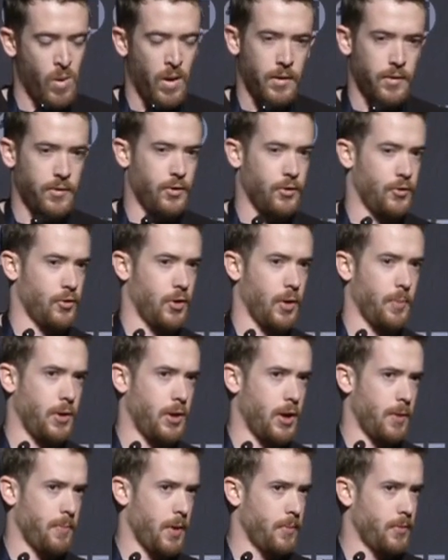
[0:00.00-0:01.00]
It's a
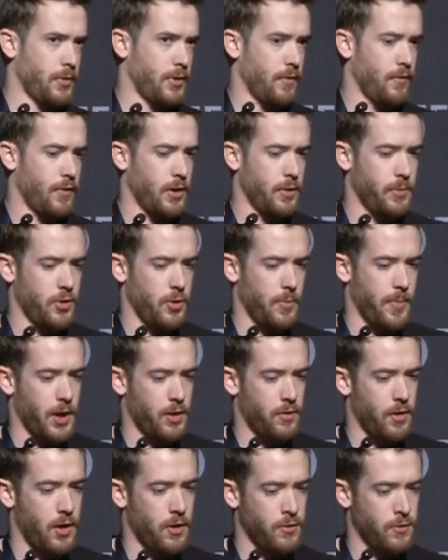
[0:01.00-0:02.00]
scripting up MSF Venom in the
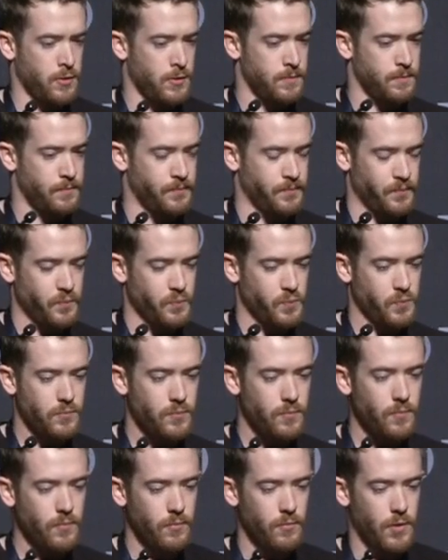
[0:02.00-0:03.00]
background.
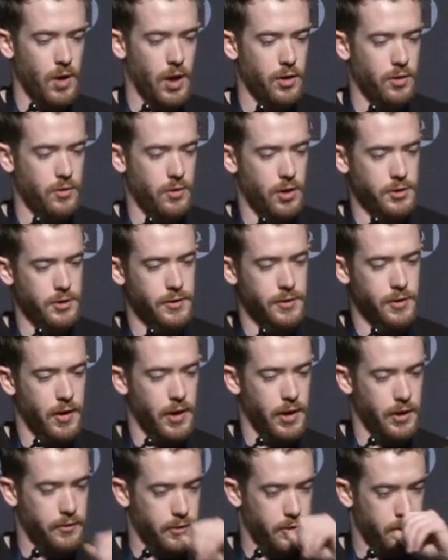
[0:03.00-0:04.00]
Auto launches our
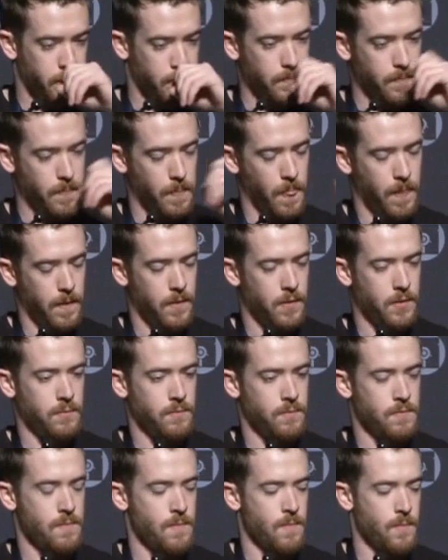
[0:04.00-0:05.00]
handler
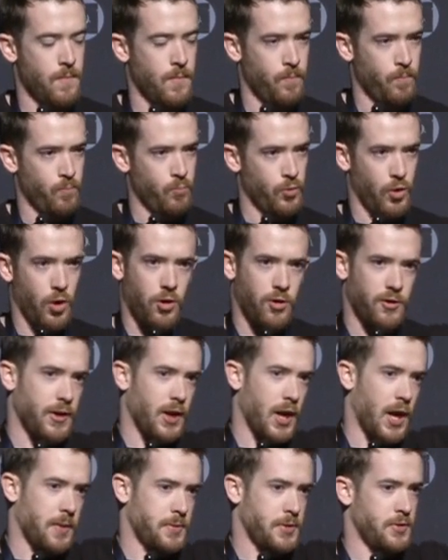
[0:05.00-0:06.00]
with all
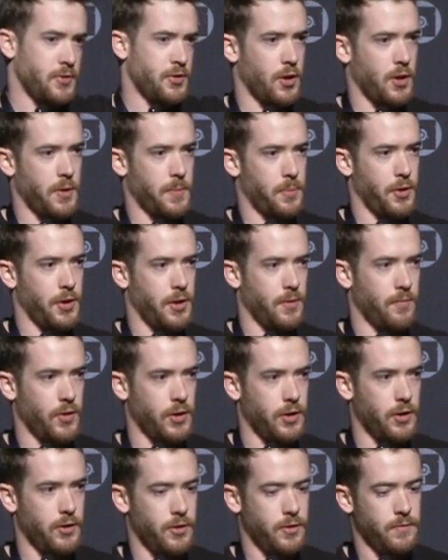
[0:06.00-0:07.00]
the options already
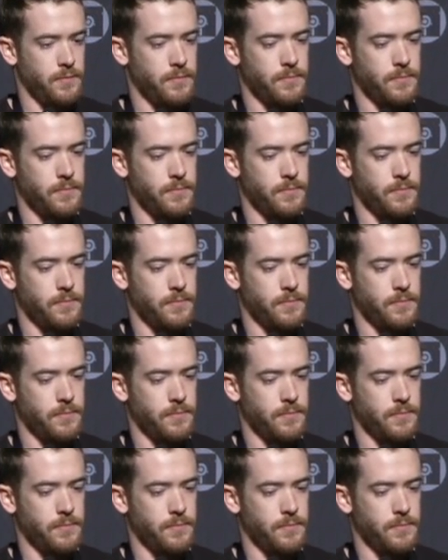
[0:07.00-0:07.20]
pre-configured.